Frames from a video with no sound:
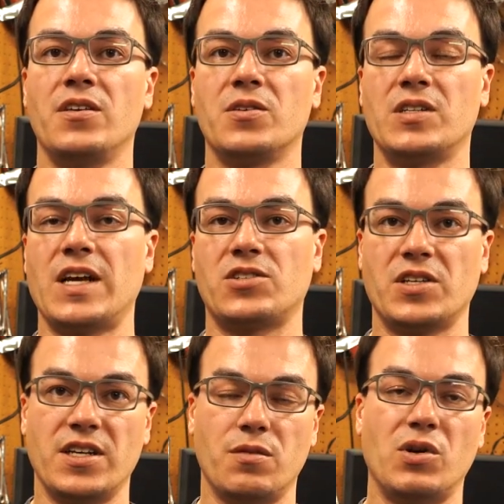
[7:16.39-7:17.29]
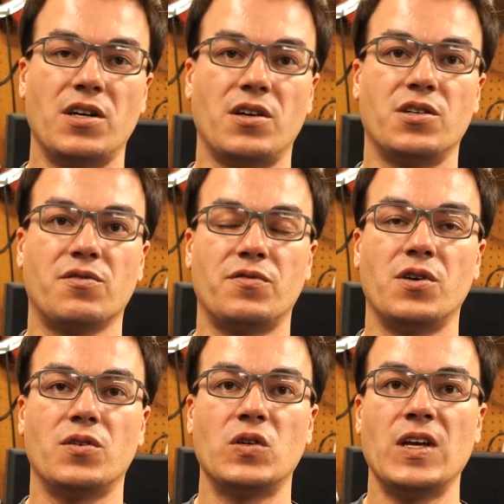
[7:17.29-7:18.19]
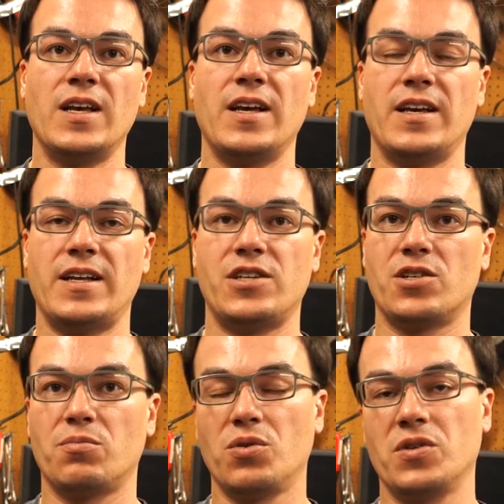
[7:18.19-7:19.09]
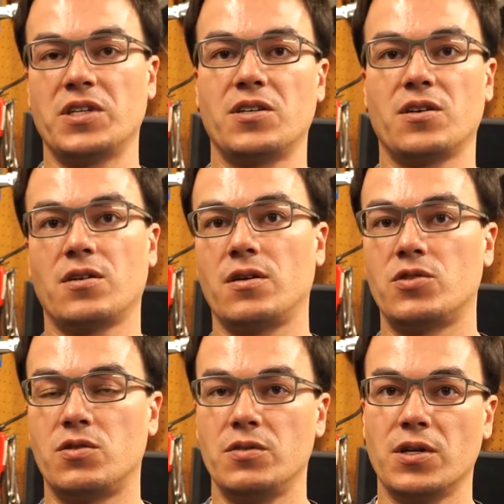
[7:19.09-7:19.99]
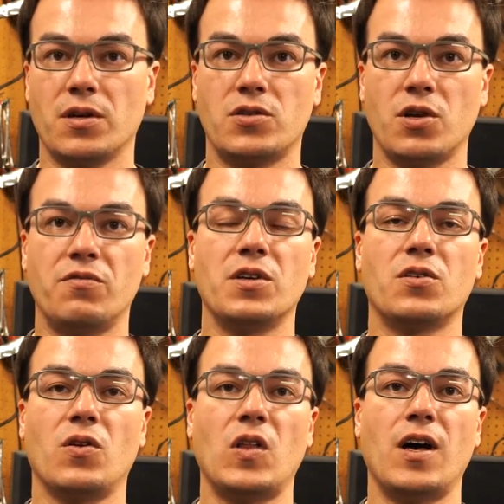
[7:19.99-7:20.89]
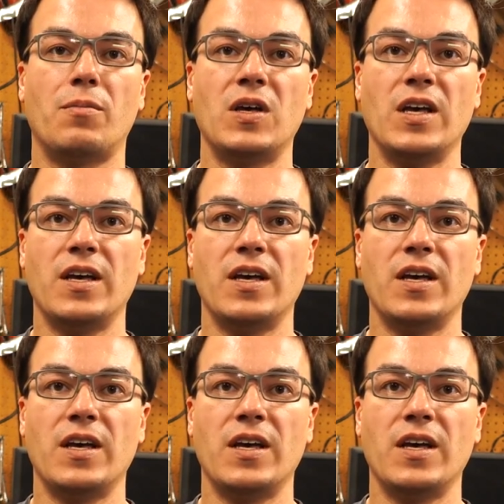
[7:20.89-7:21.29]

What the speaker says: you can actually hit a button on your phone, and as you're pulling your tow vehicle up,